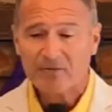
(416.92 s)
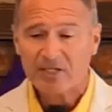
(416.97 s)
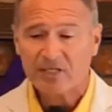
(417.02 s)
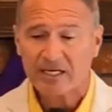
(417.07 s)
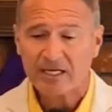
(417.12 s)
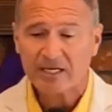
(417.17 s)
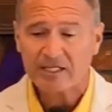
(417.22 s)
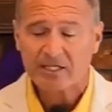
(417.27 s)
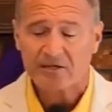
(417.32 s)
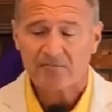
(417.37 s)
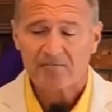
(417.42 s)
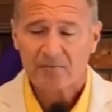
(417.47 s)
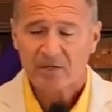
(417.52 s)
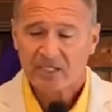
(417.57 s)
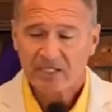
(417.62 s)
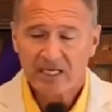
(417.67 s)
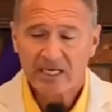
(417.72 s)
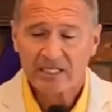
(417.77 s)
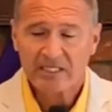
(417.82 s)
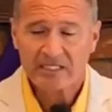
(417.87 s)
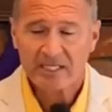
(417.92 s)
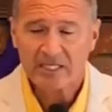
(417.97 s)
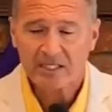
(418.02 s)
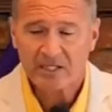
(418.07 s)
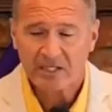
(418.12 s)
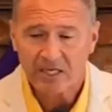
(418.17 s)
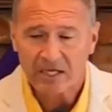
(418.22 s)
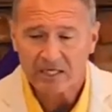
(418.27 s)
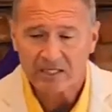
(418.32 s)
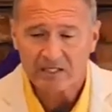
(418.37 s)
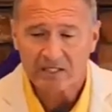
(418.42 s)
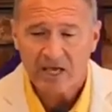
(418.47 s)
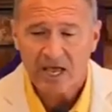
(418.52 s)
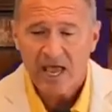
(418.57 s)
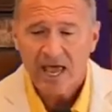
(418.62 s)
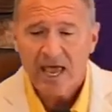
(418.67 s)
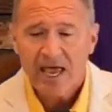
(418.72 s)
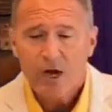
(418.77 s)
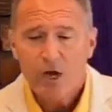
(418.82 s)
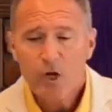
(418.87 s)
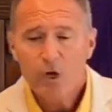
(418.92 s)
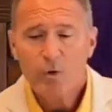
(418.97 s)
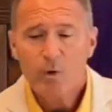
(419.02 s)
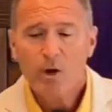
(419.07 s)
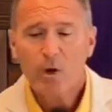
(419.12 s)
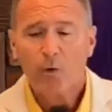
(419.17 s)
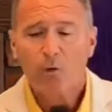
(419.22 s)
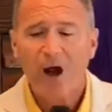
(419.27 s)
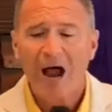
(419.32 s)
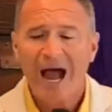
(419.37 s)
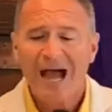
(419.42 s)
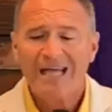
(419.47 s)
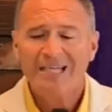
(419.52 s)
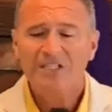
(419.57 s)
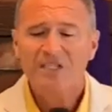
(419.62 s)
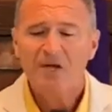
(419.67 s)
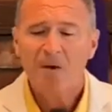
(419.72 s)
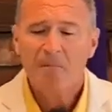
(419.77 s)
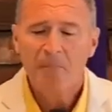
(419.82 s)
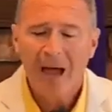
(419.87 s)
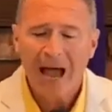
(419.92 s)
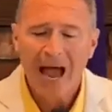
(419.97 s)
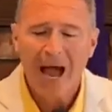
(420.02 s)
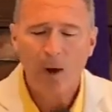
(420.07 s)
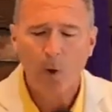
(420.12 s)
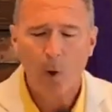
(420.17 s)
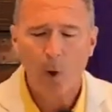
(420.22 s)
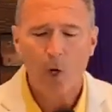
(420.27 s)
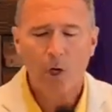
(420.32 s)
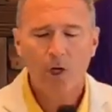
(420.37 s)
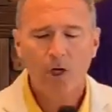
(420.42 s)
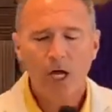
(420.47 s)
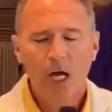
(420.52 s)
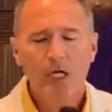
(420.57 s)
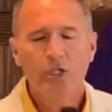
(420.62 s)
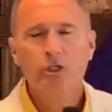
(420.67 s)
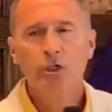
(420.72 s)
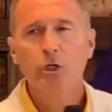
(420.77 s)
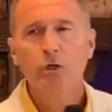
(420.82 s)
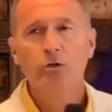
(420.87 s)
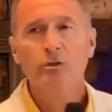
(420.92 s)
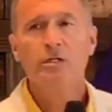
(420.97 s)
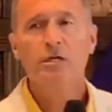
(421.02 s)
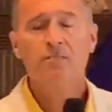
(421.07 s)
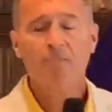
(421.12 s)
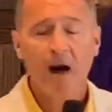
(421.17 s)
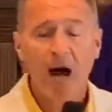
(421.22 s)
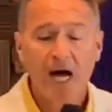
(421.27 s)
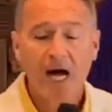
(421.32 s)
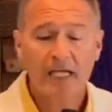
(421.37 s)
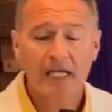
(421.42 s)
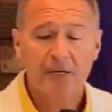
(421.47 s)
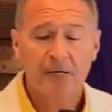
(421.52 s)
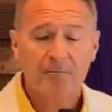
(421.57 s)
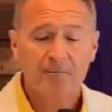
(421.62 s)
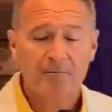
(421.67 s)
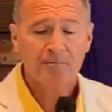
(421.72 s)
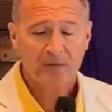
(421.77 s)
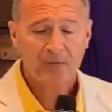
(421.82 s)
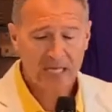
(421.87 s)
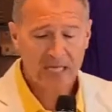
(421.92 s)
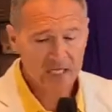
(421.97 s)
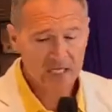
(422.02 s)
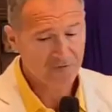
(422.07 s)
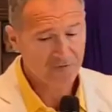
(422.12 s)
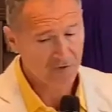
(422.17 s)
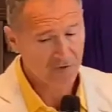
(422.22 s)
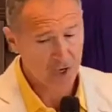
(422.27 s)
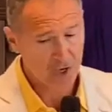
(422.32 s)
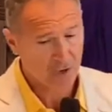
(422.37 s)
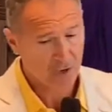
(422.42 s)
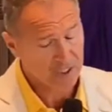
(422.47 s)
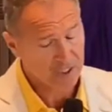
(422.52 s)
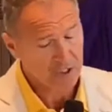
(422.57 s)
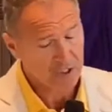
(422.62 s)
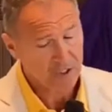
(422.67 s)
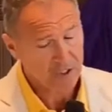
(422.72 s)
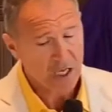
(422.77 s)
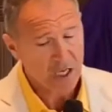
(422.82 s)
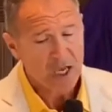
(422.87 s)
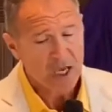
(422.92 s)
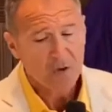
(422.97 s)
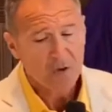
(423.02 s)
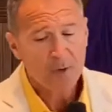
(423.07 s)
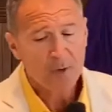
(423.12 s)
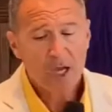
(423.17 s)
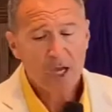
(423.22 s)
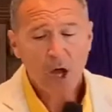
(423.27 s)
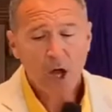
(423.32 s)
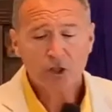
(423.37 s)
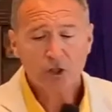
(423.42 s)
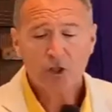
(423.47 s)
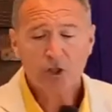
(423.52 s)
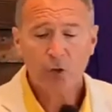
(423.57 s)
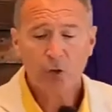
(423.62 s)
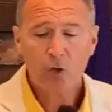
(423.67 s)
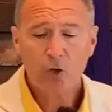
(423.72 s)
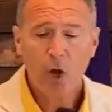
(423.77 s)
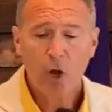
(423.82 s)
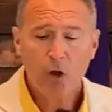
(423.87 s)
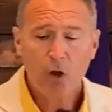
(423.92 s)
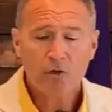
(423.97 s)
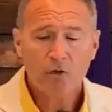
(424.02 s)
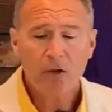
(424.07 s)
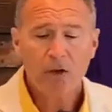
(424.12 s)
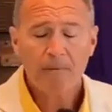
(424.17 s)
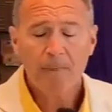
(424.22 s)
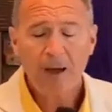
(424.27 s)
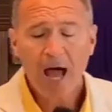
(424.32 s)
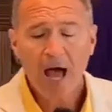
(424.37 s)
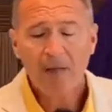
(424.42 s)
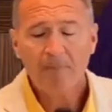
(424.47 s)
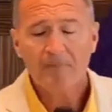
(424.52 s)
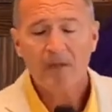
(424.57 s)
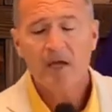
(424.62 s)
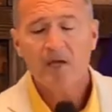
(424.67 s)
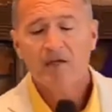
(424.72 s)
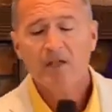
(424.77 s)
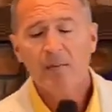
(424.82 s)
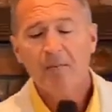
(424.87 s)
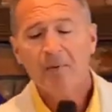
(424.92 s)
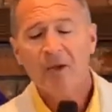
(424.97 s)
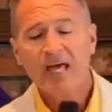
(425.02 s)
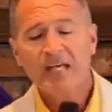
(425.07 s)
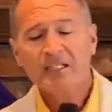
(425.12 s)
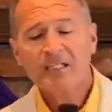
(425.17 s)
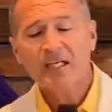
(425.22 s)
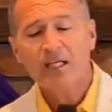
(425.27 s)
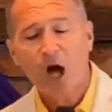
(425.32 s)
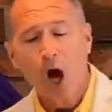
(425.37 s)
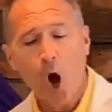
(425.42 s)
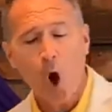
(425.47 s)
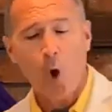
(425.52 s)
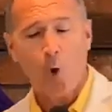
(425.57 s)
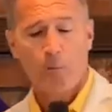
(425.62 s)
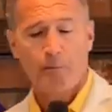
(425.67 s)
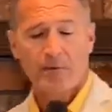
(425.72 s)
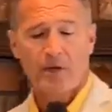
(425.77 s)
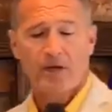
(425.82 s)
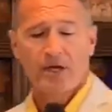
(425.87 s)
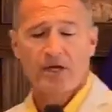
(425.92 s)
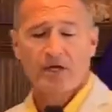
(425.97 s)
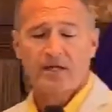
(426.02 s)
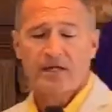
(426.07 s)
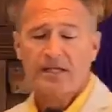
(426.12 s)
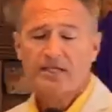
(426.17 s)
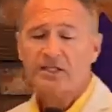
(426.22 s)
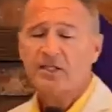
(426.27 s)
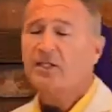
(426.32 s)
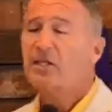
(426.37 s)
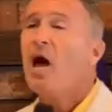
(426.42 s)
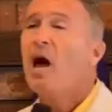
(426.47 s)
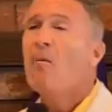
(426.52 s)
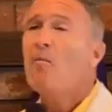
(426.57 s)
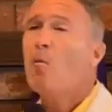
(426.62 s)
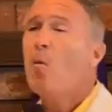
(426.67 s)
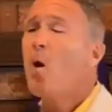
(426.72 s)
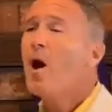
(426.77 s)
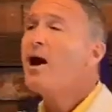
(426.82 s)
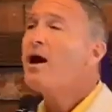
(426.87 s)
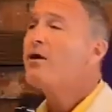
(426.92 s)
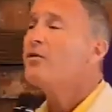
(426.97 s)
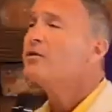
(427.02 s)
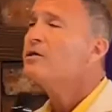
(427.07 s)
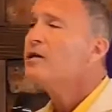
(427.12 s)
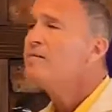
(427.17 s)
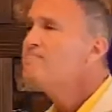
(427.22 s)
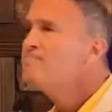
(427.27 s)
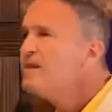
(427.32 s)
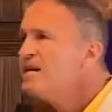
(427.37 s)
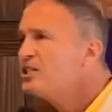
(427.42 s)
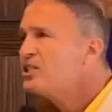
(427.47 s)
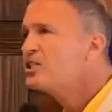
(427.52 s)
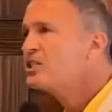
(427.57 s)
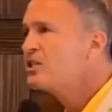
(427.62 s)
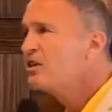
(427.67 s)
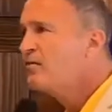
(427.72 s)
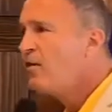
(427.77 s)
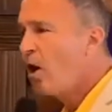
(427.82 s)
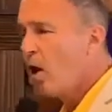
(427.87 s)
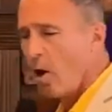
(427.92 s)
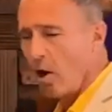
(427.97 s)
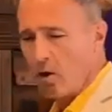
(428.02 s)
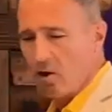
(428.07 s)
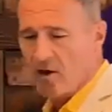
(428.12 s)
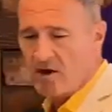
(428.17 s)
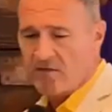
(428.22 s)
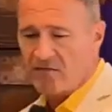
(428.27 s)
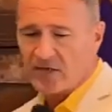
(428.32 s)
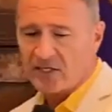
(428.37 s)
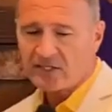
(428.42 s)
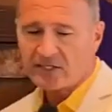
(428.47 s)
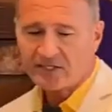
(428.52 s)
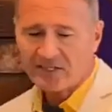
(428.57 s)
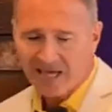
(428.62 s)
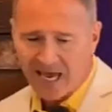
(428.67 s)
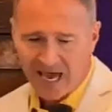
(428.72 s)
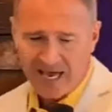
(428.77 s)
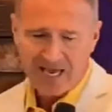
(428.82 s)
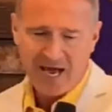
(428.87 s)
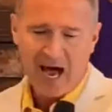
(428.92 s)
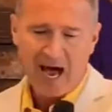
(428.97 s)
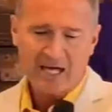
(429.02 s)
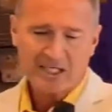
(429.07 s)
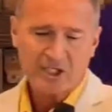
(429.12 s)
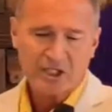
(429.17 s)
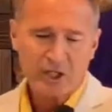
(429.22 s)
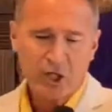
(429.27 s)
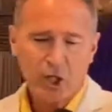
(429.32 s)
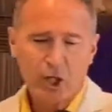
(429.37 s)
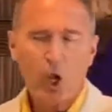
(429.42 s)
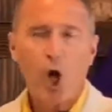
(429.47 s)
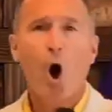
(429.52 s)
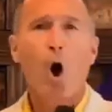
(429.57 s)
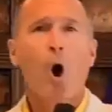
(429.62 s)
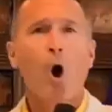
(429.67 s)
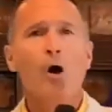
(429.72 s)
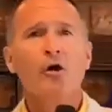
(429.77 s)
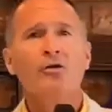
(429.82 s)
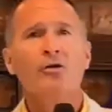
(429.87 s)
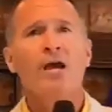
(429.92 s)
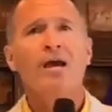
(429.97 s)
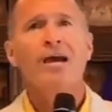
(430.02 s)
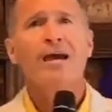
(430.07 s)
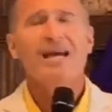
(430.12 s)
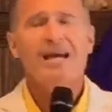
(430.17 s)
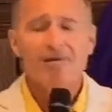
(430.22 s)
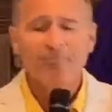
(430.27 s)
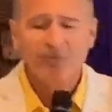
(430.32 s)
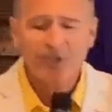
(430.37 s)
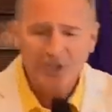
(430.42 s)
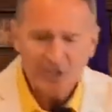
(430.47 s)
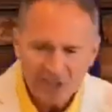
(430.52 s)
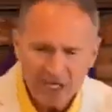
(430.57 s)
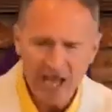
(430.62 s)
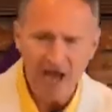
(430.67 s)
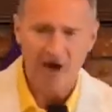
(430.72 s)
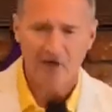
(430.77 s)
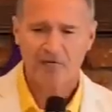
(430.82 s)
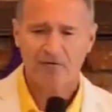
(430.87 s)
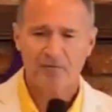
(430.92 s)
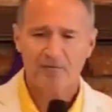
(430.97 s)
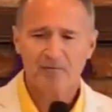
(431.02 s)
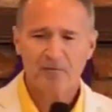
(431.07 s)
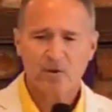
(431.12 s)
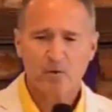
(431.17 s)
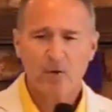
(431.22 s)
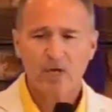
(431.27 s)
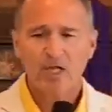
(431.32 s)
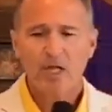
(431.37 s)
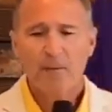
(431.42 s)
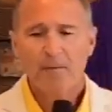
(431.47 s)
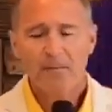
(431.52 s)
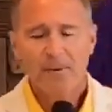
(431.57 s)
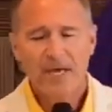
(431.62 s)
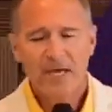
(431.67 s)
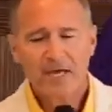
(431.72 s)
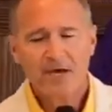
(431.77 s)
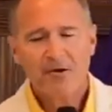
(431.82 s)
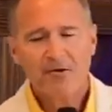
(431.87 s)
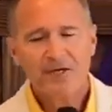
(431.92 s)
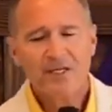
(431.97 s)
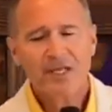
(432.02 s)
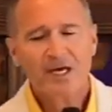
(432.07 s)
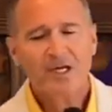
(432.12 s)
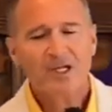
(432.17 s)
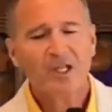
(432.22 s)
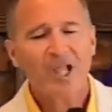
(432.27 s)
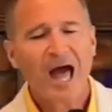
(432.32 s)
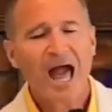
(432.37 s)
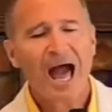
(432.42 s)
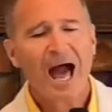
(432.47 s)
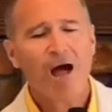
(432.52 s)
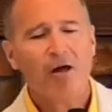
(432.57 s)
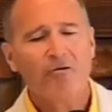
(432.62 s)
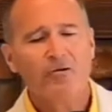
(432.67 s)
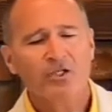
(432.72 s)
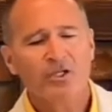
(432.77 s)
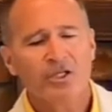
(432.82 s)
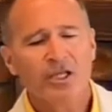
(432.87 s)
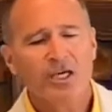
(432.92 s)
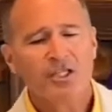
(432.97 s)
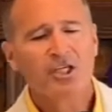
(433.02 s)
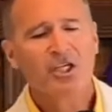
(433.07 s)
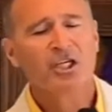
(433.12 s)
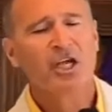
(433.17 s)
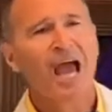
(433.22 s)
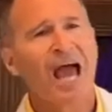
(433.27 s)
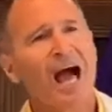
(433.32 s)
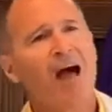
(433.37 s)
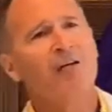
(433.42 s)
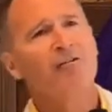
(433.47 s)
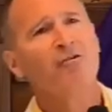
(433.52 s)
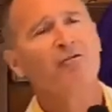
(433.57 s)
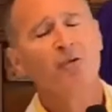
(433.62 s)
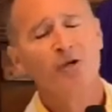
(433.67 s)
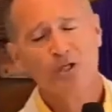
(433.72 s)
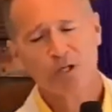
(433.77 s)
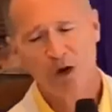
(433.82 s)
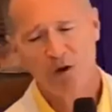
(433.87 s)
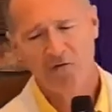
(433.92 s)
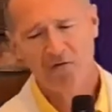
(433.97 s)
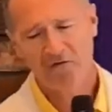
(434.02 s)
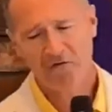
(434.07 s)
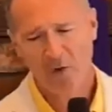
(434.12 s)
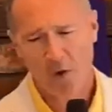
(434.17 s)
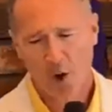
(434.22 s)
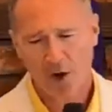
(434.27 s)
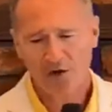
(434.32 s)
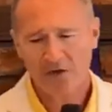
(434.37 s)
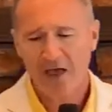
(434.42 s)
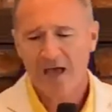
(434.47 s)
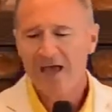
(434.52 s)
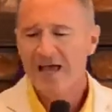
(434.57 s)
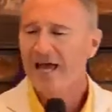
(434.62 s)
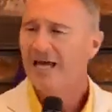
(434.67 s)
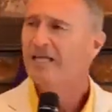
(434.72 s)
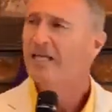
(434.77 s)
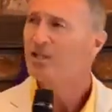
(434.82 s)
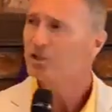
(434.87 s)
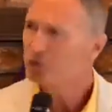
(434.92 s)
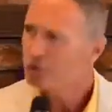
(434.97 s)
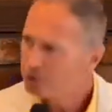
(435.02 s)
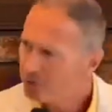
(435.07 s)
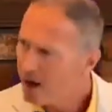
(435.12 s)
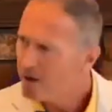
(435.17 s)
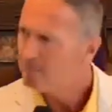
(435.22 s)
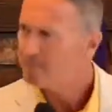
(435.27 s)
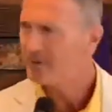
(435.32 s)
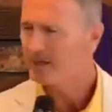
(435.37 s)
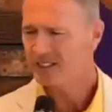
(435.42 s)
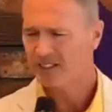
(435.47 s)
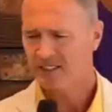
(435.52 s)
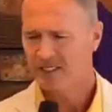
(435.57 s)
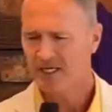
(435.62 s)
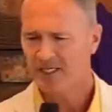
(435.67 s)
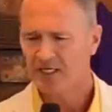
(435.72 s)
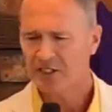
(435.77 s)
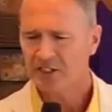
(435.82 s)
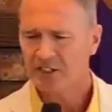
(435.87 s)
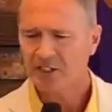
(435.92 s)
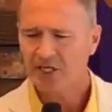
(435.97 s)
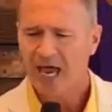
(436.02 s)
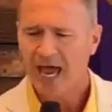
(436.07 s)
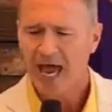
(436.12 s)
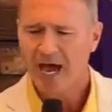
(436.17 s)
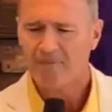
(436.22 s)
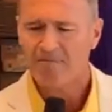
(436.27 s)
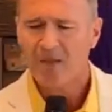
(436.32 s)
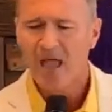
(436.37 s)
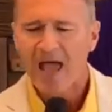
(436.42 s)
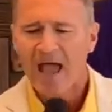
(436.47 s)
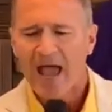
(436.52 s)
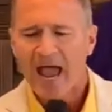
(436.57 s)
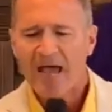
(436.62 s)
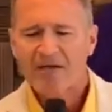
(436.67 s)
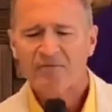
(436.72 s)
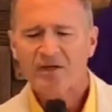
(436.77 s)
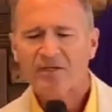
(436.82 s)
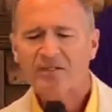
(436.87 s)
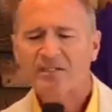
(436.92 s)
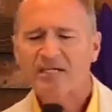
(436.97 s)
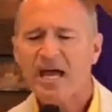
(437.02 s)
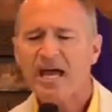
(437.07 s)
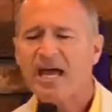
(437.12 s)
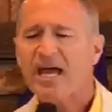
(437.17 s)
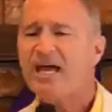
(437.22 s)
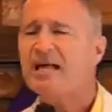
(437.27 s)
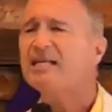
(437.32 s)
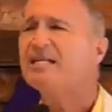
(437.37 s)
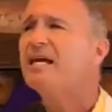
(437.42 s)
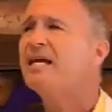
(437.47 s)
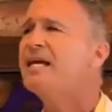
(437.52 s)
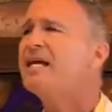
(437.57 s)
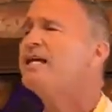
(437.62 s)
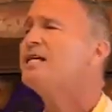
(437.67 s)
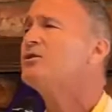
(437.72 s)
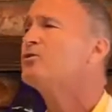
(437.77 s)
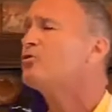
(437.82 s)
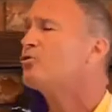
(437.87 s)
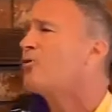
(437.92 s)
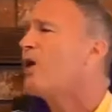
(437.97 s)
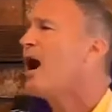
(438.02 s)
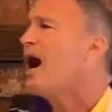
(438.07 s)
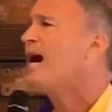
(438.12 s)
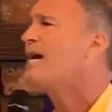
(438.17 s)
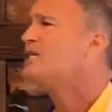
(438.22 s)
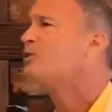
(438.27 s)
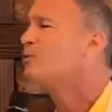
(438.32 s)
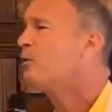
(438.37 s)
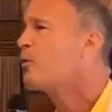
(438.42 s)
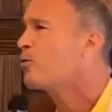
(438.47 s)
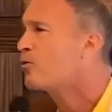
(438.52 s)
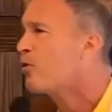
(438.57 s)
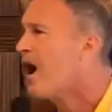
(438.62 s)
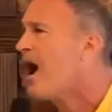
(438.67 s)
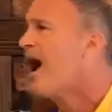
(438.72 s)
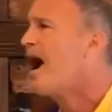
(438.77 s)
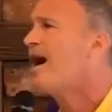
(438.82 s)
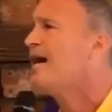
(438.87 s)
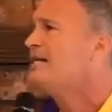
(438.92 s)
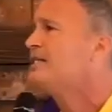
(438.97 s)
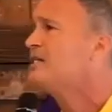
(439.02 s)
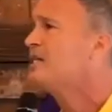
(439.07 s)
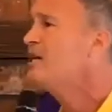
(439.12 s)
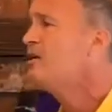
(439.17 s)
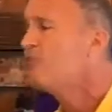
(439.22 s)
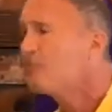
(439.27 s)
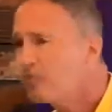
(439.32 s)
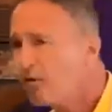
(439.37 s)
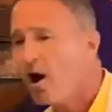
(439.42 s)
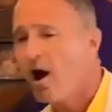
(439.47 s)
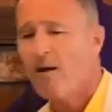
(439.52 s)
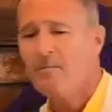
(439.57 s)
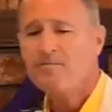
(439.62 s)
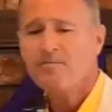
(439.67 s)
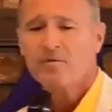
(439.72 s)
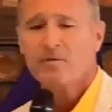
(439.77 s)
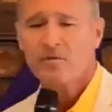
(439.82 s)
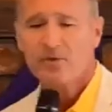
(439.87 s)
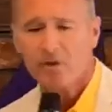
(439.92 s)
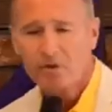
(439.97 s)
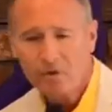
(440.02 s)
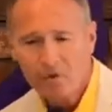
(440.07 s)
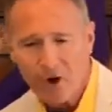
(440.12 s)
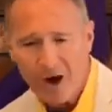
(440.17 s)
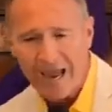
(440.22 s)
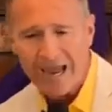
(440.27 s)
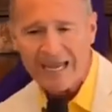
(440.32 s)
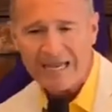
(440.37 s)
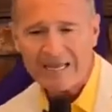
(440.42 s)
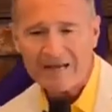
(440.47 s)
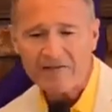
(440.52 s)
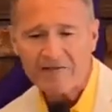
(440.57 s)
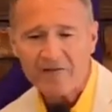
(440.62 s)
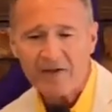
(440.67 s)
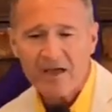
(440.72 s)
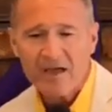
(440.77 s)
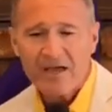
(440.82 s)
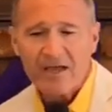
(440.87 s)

six sixty-six, who will rise to power under demonic influence. We also learned about the blessed hope, that somewhere in the midst of all this chaos, the Lord himself will appear in the clouds, and a shout will go forth, and a trumpet's going to sound, and the dead in Christ will rise from the grave.